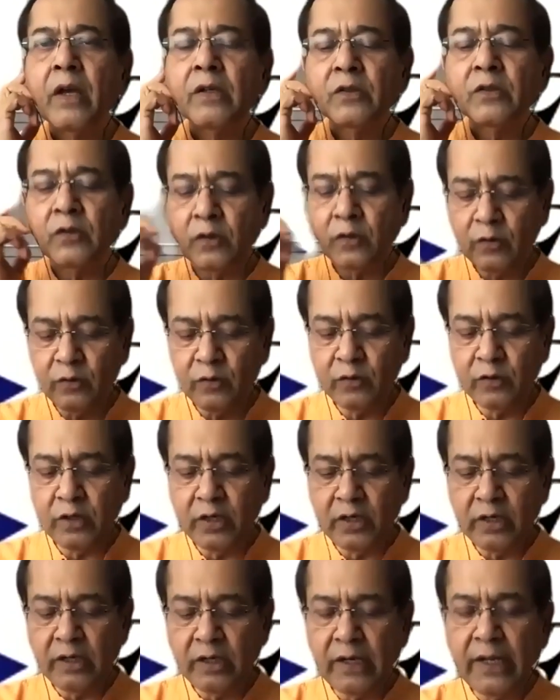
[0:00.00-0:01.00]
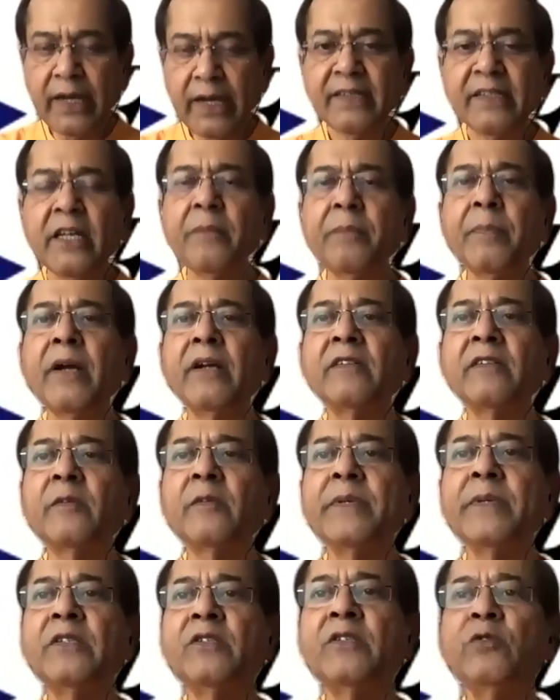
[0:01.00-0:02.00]
So, like I said,
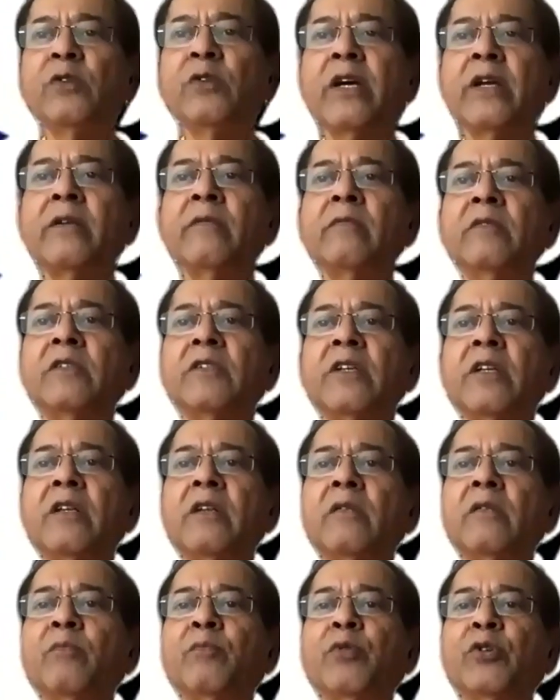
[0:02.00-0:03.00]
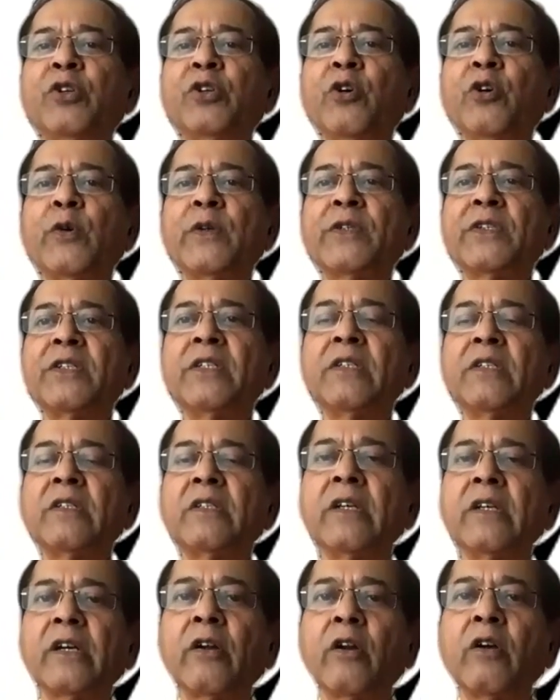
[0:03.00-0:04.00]
participants, you can still put your
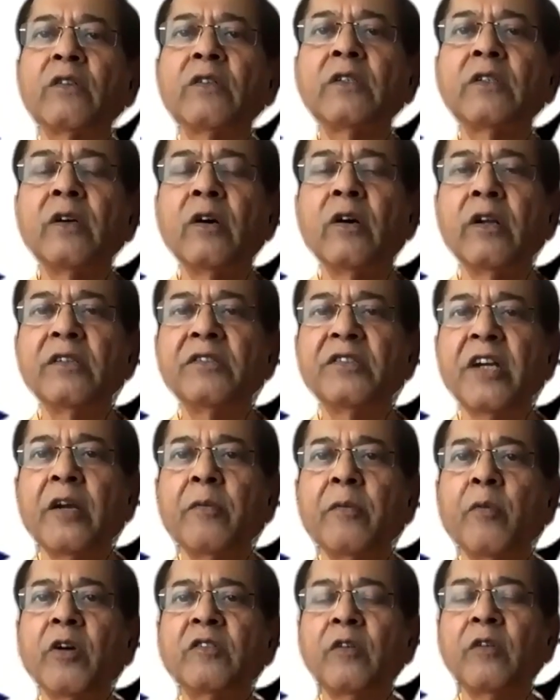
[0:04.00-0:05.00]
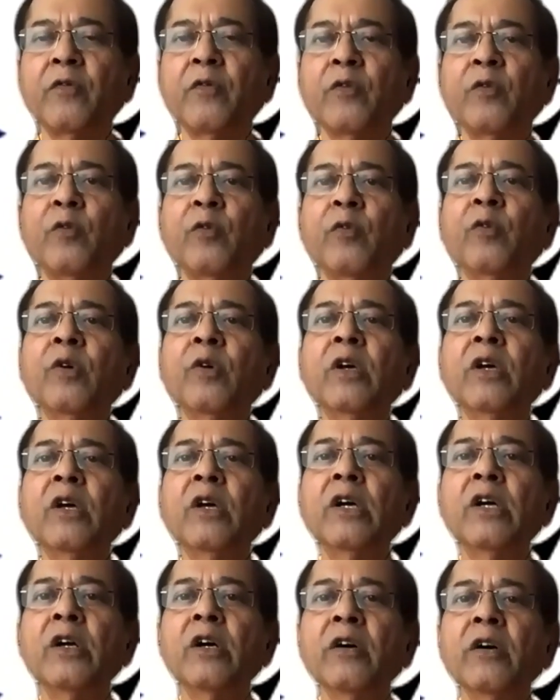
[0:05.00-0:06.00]
questions across on a chat box if you
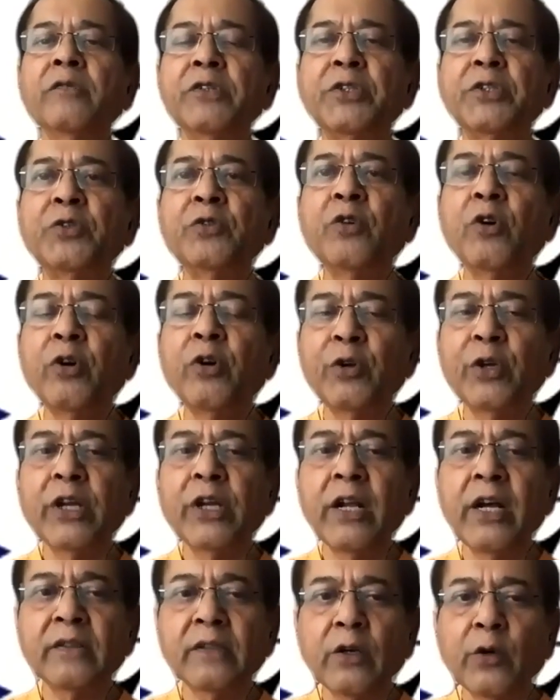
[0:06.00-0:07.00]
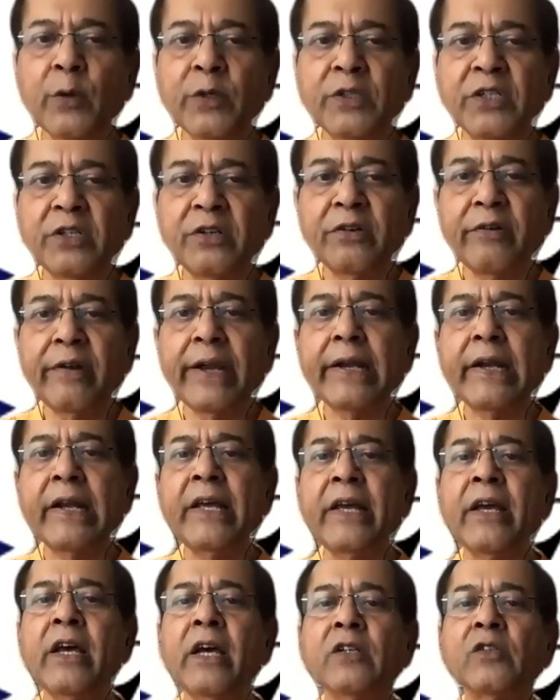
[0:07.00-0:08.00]
wish to, or you can ask a question directly.